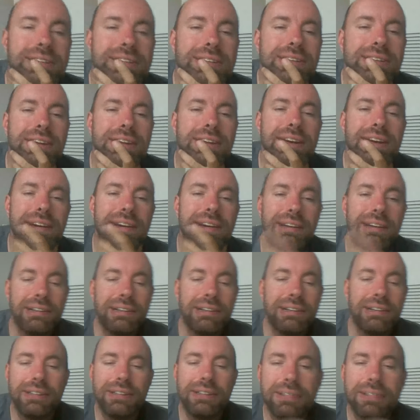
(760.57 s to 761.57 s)
Yeah.
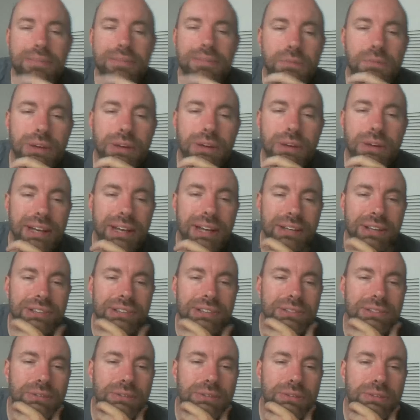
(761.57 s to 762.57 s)
What
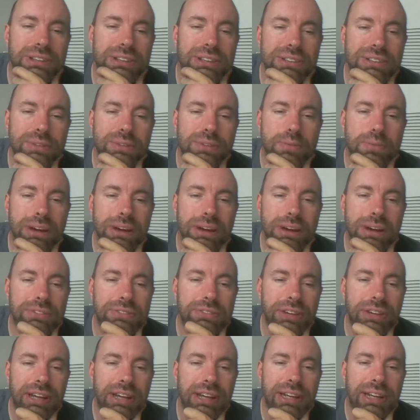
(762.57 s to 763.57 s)
else? What else have I
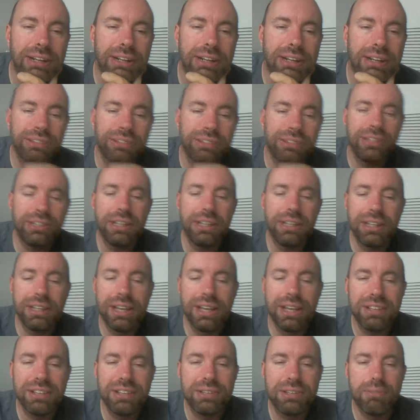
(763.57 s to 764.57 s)
modified? And there's nothing
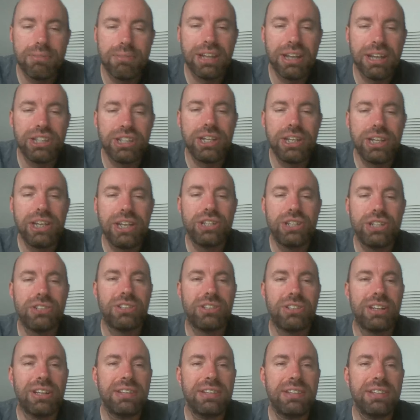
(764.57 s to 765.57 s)
else in my changes
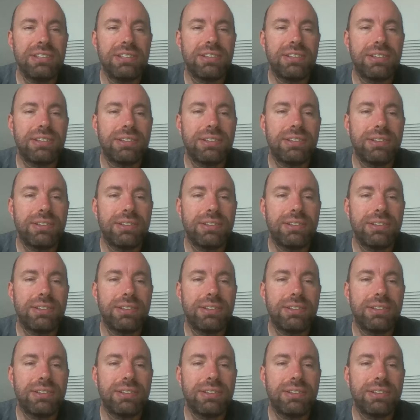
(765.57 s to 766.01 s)
list.